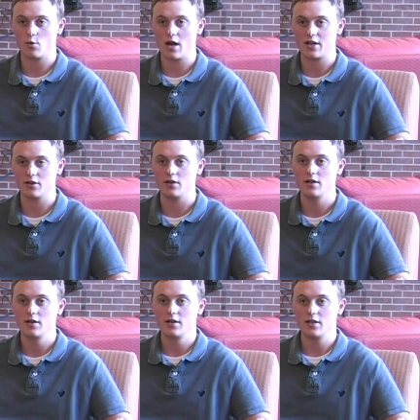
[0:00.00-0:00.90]
where I could
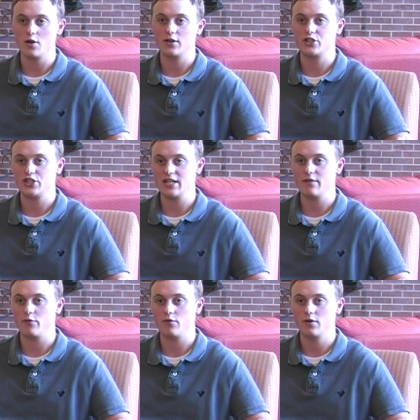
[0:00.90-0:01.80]

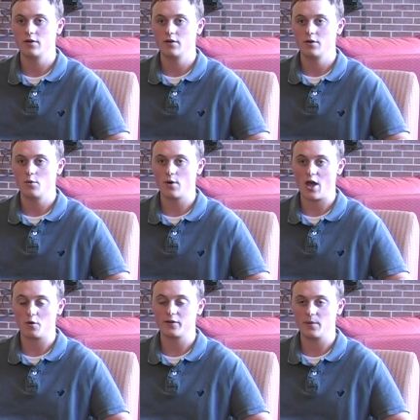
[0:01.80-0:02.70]
achieve what I
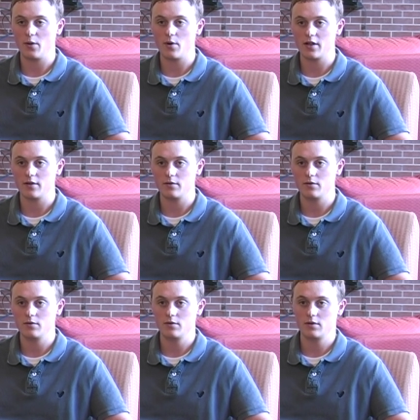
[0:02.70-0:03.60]
ultimately want to
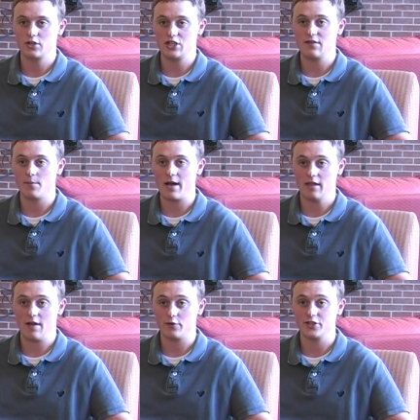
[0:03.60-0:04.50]
achieve in my
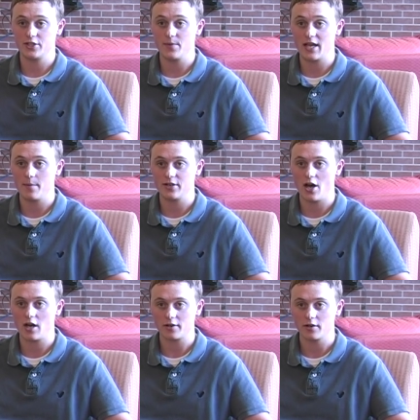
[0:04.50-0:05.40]
life, which is to become a
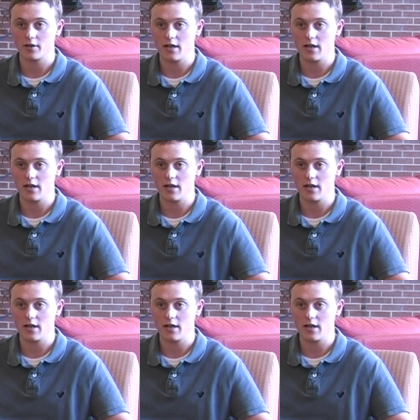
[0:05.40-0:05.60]
doctor.